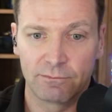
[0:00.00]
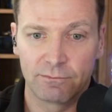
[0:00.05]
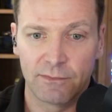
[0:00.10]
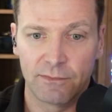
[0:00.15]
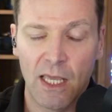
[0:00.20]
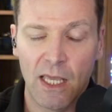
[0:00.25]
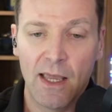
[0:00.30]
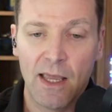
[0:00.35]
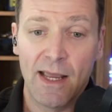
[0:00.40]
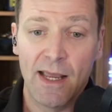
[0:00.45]

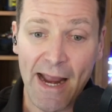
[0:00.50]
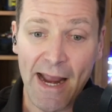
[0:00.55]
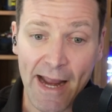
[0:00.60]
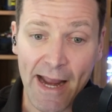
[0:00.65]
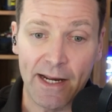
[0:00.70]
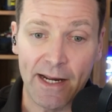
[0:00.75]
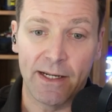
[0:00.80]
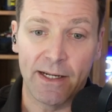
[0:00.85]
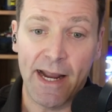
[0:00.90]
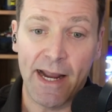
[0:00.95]
Okay.
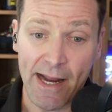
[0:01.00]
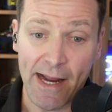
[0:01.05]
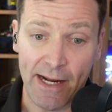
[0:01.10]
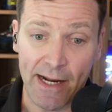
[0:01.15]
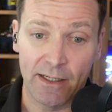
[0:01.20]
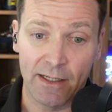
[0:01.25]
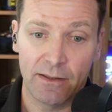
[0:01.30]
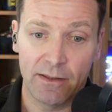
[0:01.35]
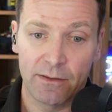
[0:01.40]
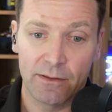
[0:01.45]
And,
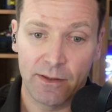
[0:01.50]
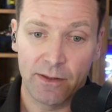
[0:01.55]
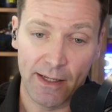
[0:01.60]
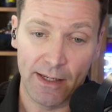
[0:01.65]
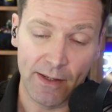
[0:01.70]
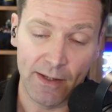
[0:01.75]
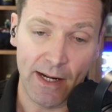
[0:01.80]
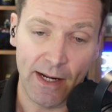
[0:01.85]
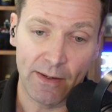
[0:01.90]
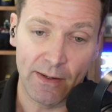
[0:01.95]
and
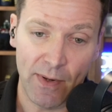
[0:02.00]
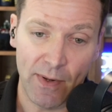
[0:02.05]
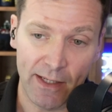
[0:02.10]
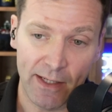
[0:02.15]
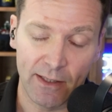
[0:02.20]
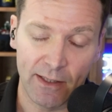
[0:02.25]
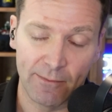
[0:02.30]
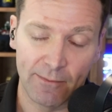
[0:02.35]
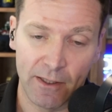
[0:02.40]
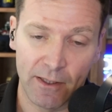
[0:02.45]
and and
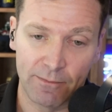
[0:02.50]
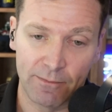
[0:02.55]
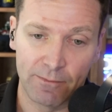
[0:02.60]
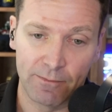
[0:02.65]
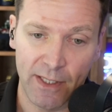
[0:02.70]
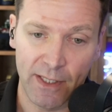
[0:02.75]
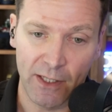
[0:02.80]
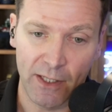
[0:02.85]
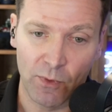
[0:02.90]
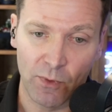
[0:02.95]
and let me
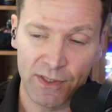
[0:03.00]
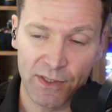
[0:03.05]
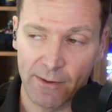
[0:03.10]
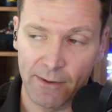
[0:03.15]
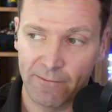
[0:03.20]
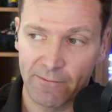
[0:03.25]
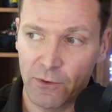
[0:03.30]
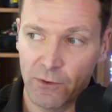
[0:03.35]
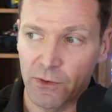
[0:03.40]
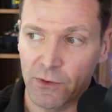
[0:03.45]
take it one
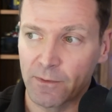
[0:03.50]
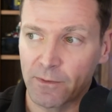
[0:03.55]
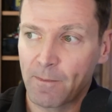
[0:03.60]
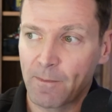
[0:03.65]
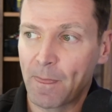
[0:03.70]
step further.